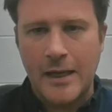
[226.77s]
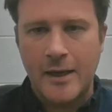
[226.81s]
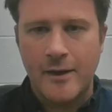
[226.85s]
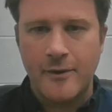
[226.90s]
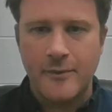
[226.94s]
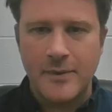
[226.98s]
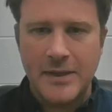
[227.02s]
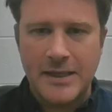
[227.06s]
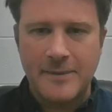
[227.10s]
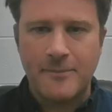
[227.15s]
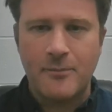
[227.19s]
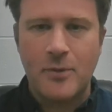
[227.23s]

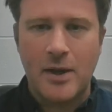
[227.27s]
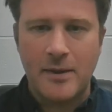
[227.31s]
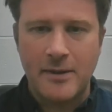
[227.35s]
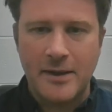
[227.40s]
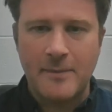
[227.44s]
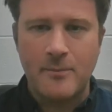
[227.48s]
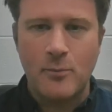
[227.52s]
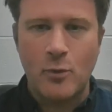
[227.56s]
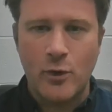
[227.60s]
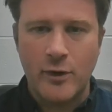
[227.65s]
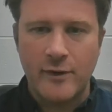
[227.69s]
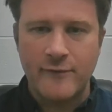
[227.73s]
really probably
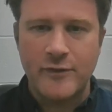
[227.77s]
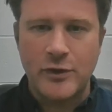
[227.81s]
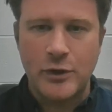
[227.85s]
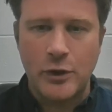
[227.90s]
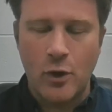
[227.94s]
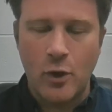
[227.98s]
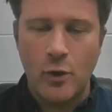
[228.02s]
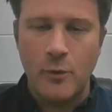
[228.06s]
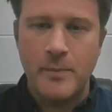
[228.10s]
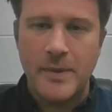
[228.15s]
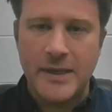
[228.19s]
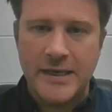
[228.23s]
more of an
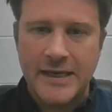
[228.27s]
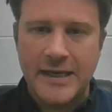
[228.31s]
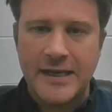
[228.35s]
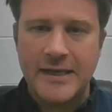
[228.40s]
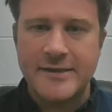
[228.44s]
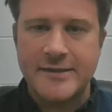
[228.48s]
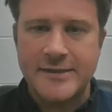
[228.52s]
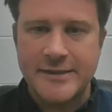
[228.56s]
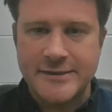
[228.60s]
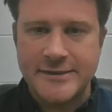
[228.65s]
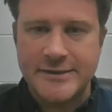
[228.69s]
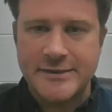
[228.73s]

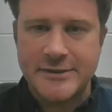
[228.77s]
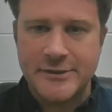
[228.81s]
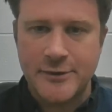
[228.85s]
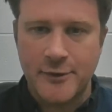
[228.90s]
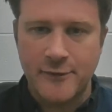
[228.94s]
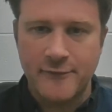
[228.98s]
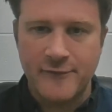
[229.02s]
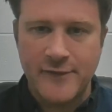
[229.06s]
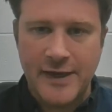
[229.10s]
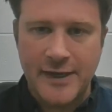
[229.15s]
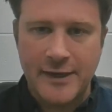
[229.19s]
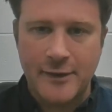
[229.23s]
open-ended
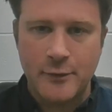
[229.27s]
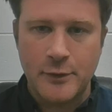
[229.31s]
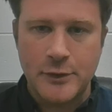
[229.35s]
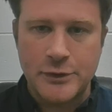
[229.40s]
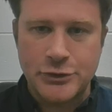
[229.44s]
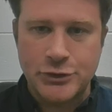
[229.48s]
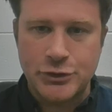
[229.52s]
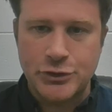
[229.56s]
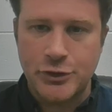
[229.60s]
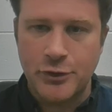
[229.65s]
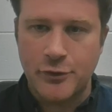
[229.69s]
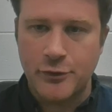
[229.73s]
survey or a
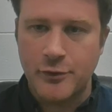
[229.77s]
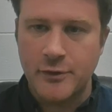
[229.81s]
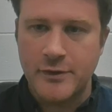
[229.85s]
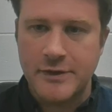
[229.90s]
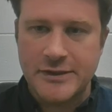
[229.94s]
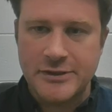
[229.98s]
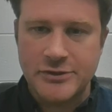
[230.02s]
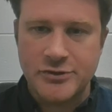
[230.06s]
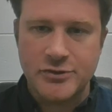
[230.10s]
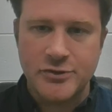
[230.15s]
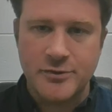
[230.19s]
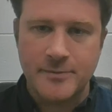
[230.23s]
journal
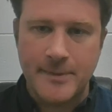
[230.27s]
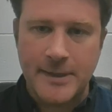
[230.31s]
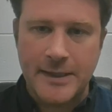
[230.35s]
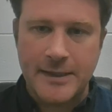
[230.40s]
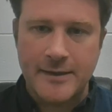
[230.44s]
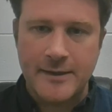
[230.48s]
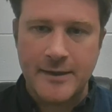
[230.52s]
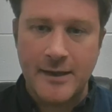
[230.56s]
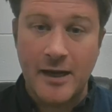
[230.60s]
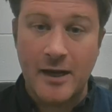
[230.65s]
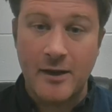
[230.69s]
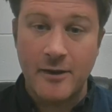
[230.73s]
instrument,
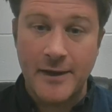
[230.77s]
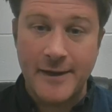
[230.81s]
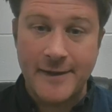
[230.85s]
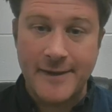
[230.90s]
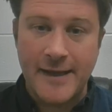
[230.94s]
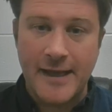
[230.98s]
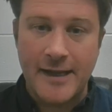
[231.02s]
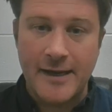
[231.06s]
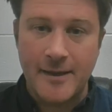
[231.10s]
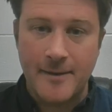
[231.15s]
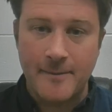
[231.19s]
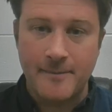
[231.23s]
and I'll get
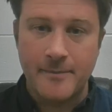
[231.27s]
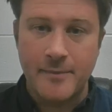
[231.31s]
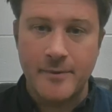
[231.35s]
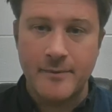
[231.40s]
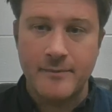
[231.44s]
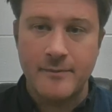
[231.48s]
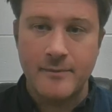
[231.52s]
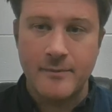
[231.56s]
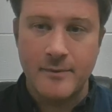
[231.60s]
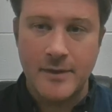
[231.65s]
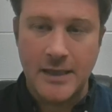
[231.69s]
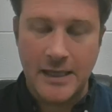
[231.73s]
that up
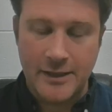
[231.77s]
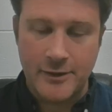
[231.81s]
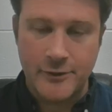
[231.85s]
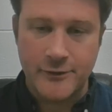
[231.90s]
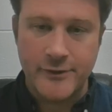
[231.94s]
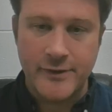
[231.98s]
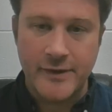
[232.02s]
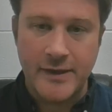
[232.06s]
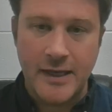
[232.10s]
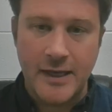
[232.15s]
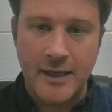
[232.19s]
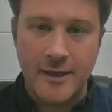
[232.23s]
later
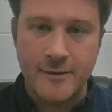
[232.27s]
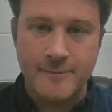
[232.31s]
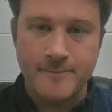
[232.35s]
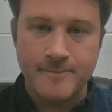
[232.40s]
today.